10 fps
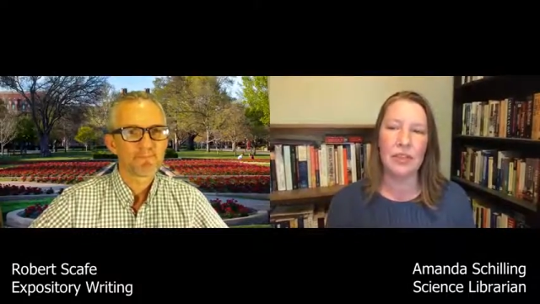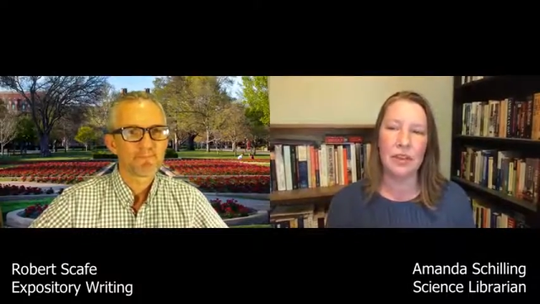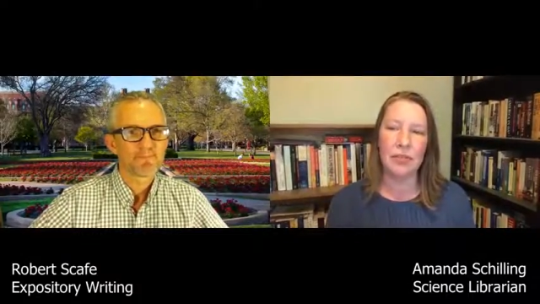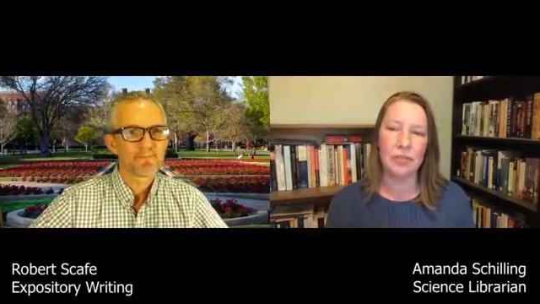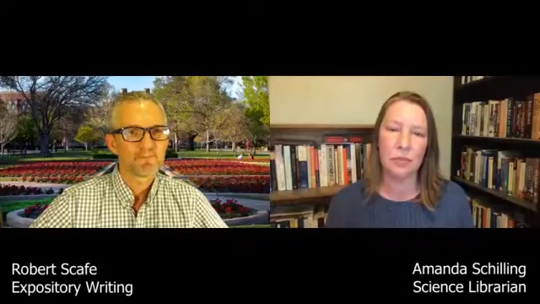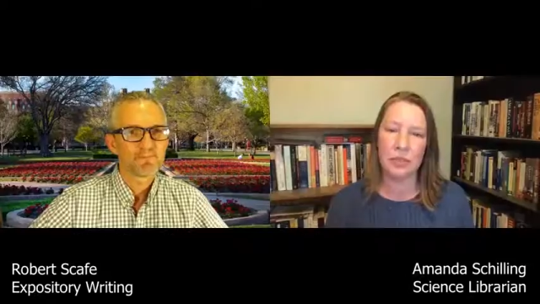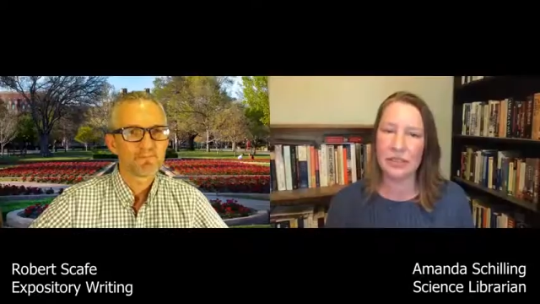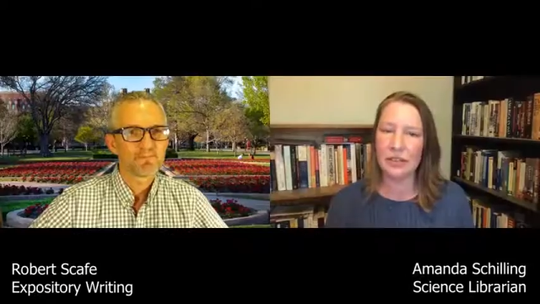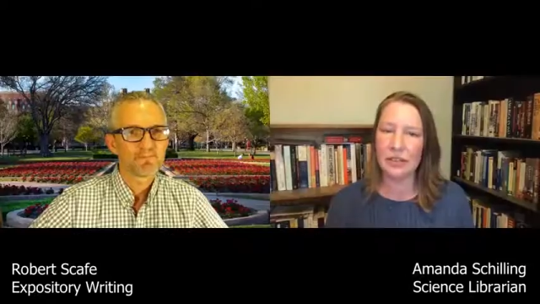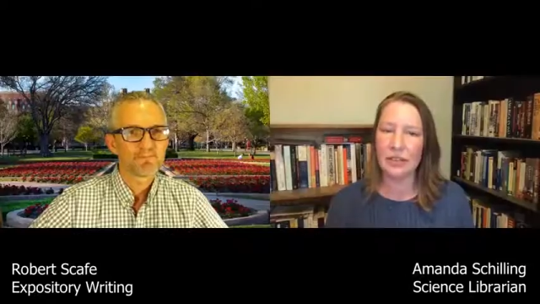
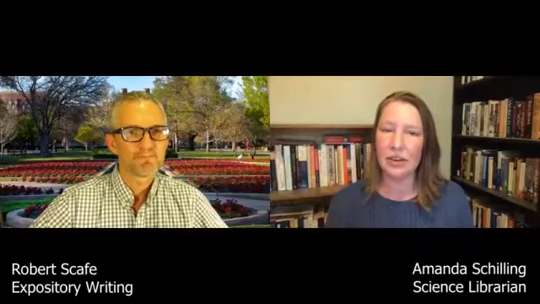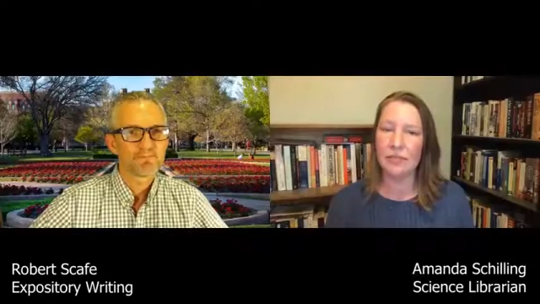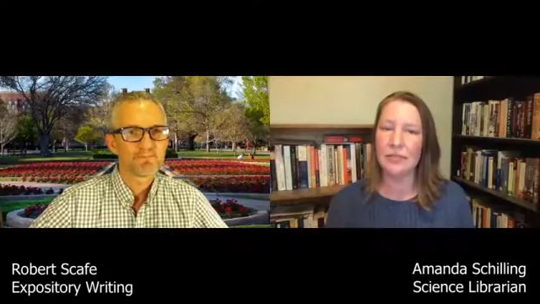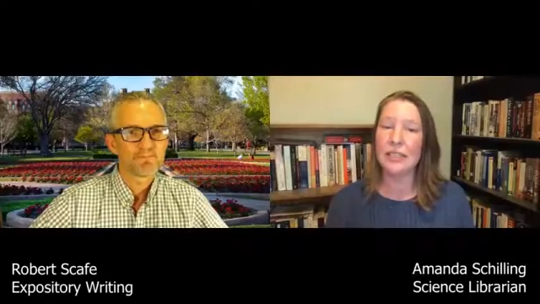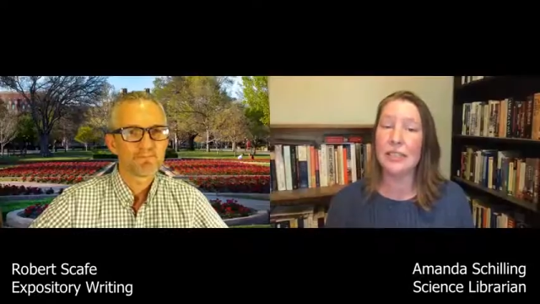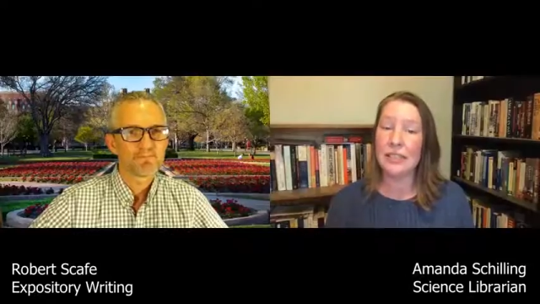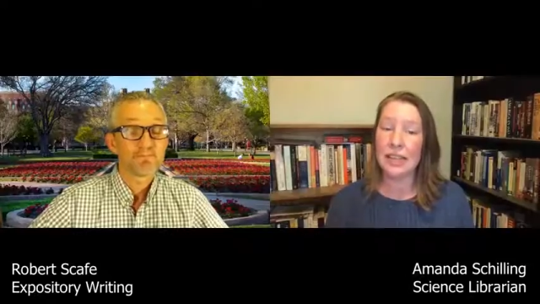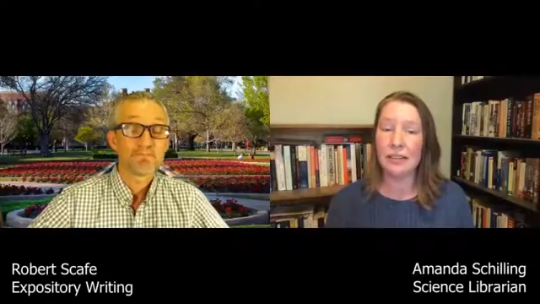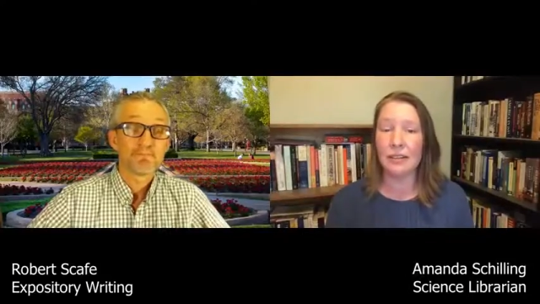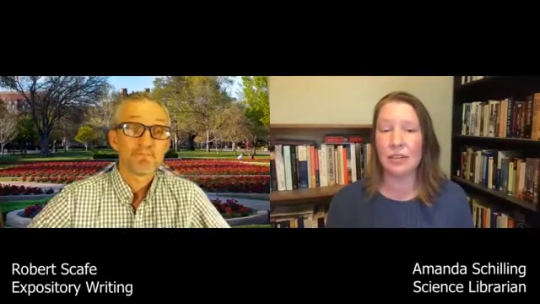Speaker 1: unfamiliar and often
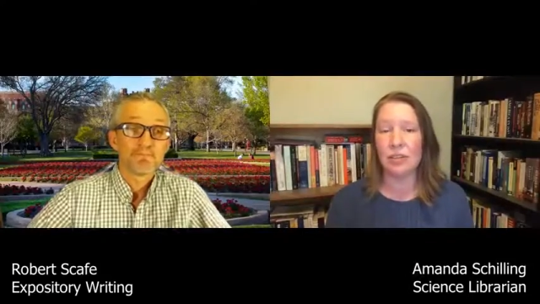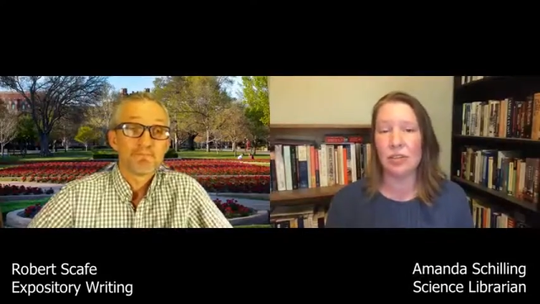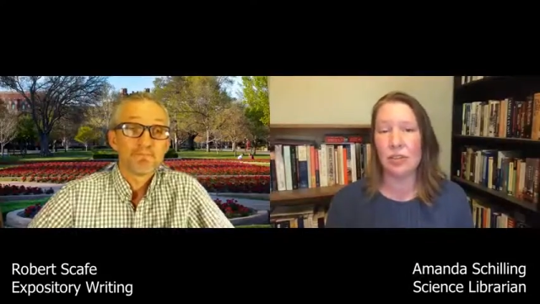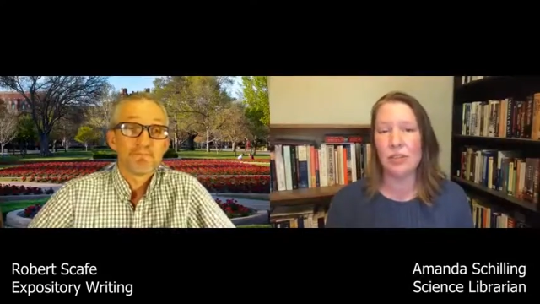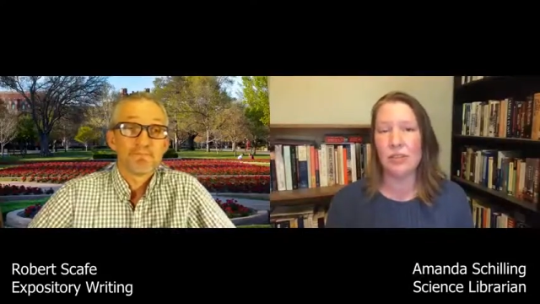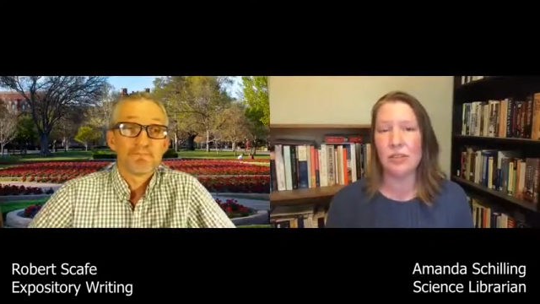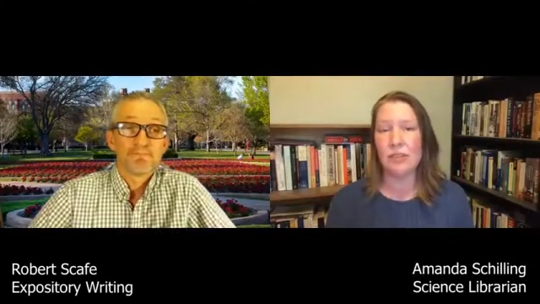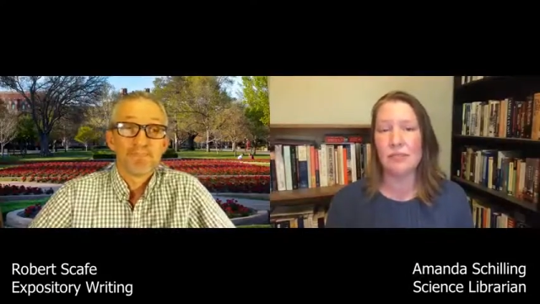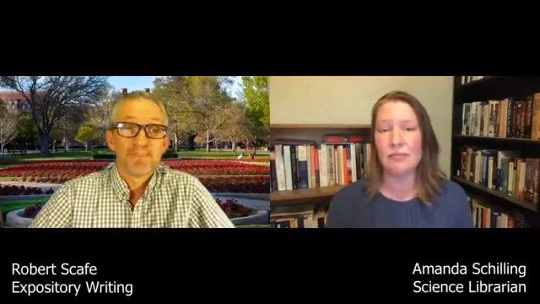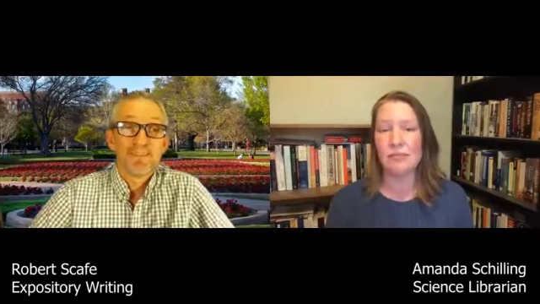technical
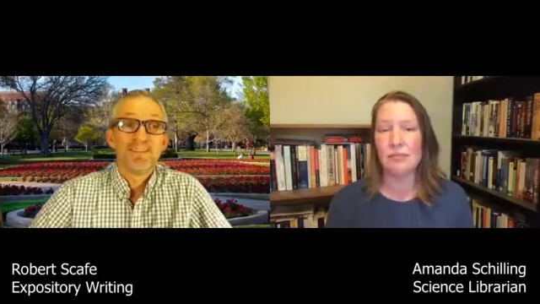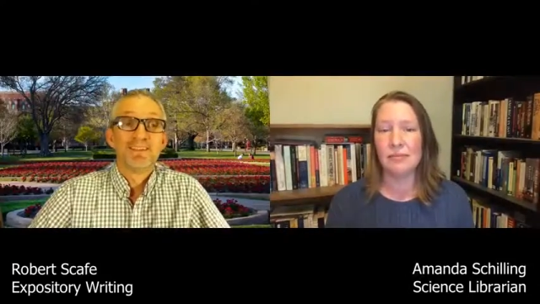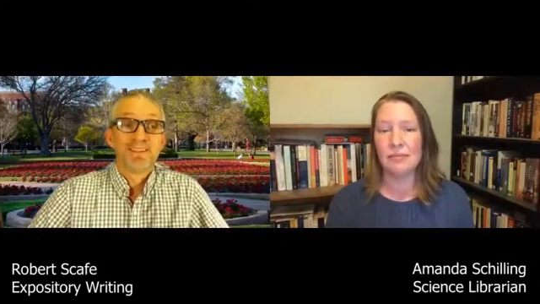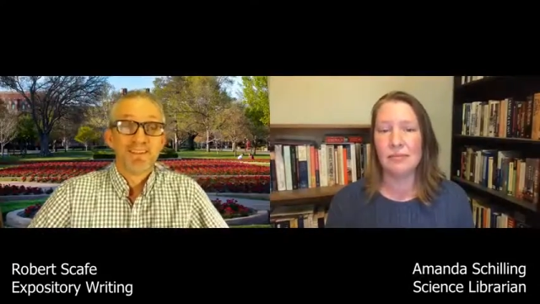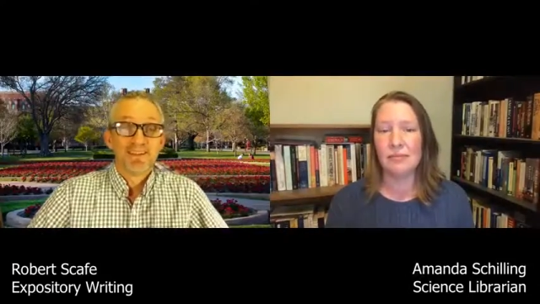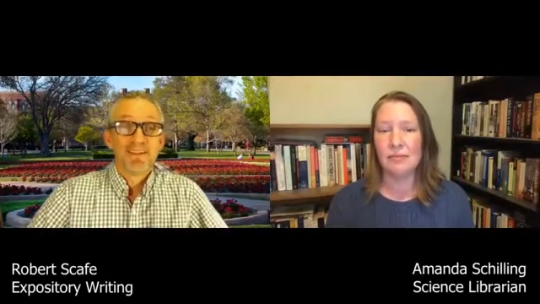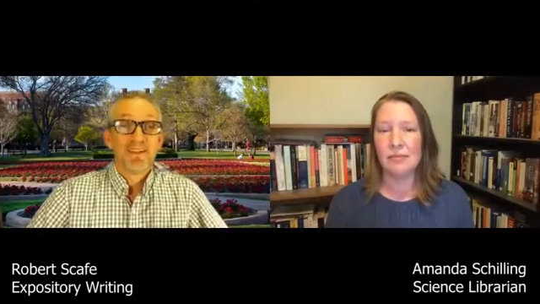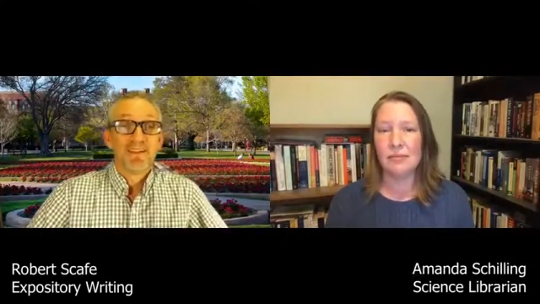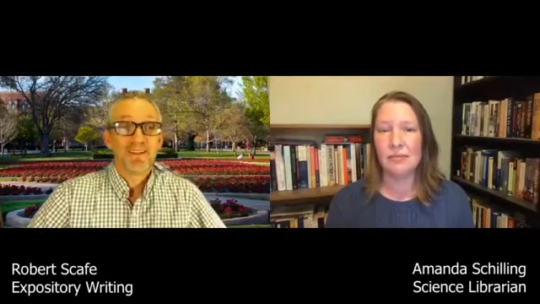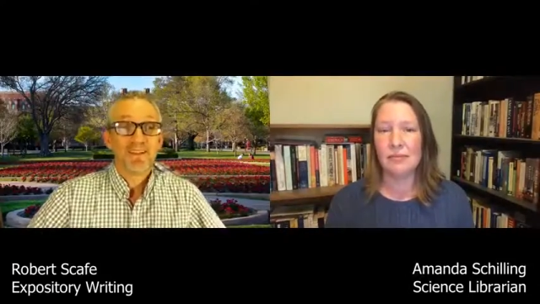genres?
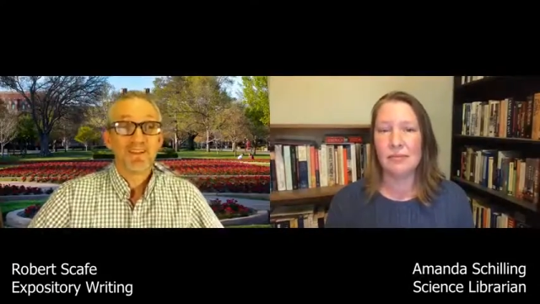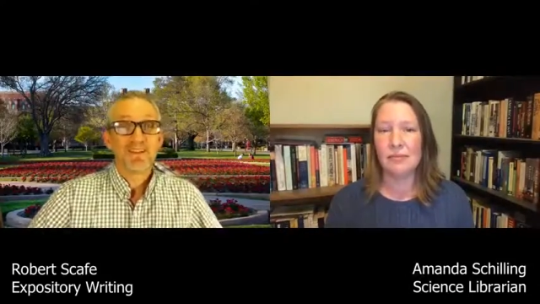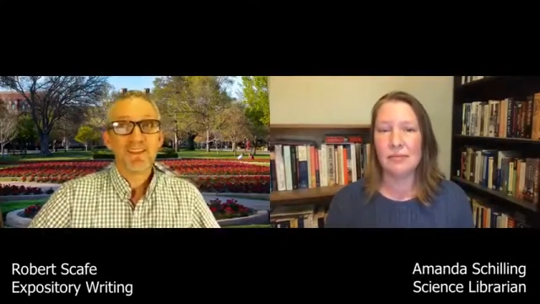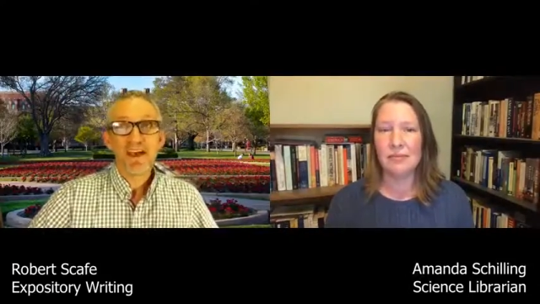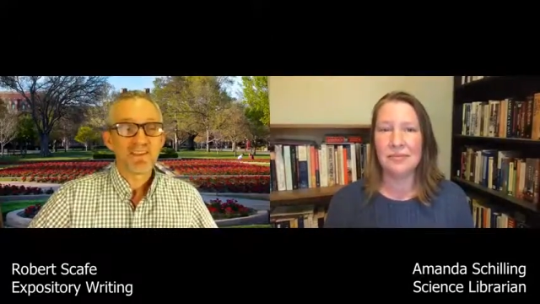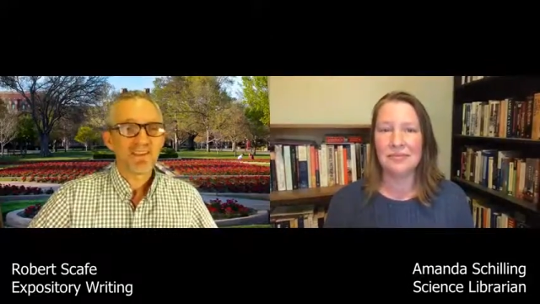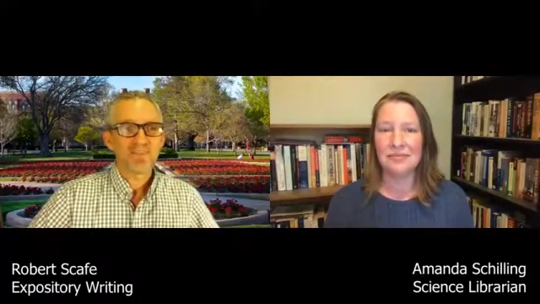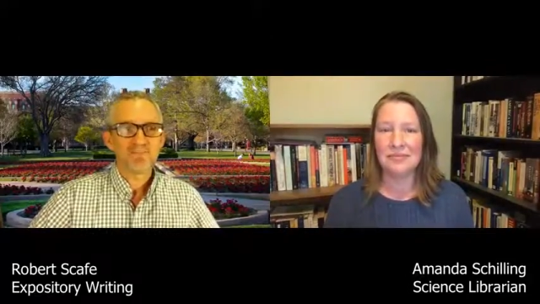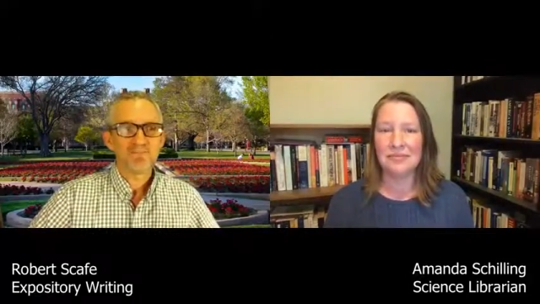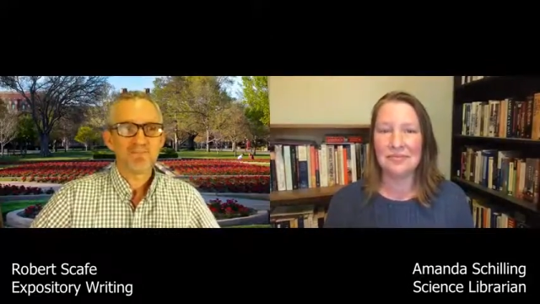
Speaker 2: Yeah, it,
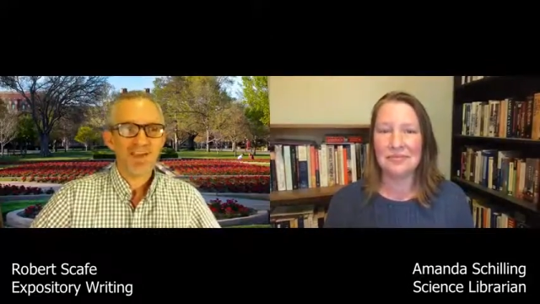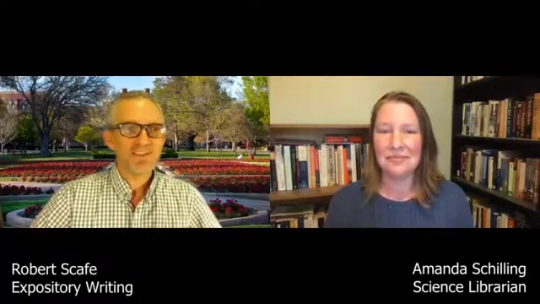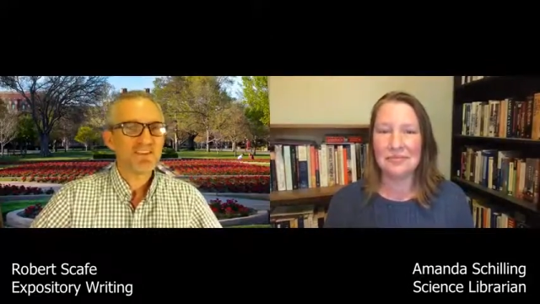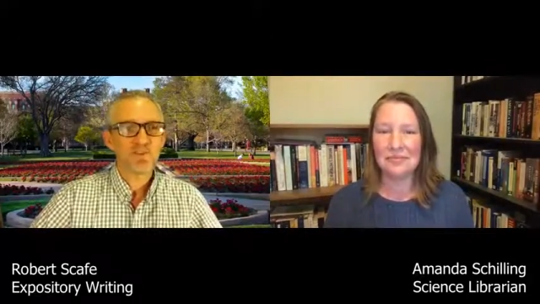I think it's